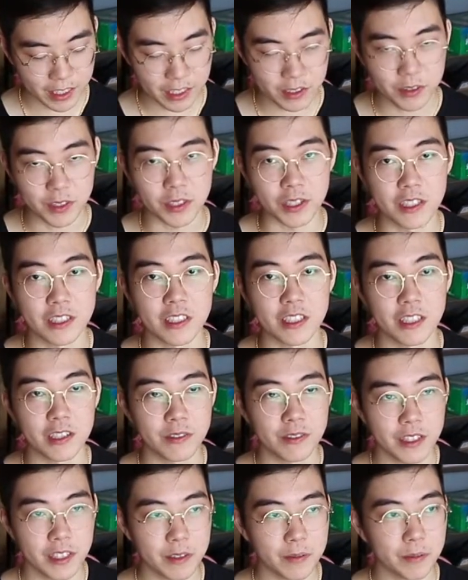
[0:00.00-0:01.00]
this for your
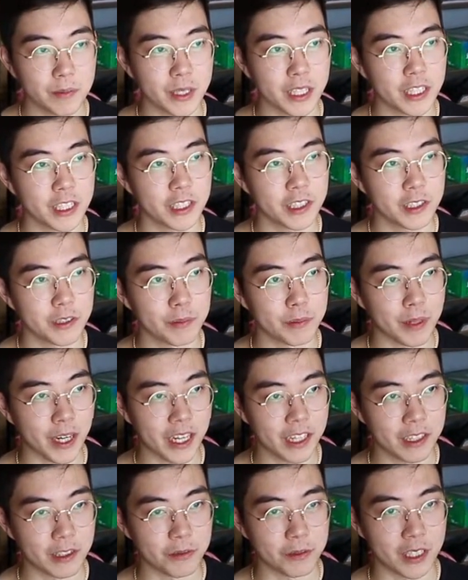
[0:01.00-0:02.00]
CRV, make sure you
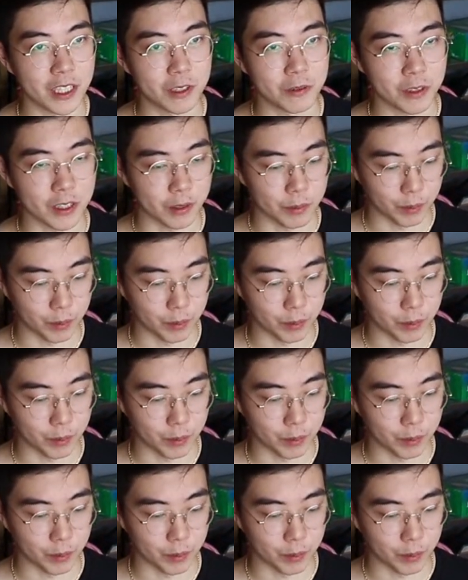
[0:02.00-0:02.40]
buy the one with the